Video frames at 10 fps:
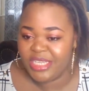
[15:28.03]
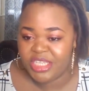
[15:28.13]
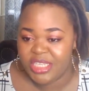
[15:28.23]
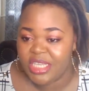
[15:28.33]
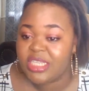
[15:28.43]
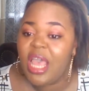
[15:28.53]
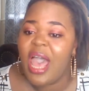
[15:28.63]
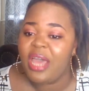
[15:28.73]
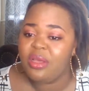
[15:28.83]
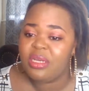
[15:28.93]
She says,
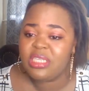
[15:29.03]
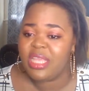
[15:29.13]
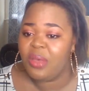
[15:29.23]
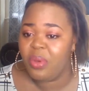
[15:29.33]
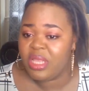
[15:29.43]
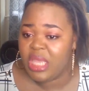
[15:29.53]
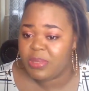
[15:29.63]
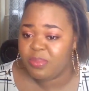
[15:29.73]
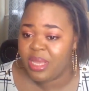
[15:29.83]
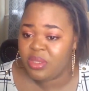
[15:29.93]
"I don't understand what gives
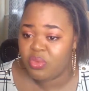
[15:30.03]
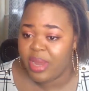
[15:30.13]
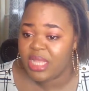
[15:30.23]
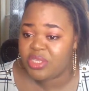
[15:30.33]
men the right